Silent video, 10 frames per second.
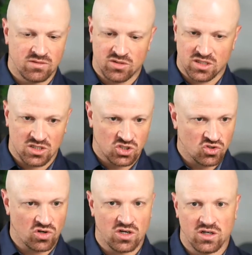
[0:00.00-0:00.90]
business is
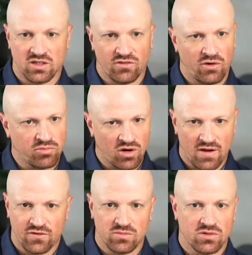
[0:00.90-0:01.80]
strong. It's very
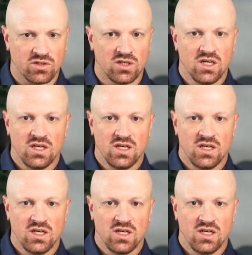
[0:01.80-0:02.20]
profitable.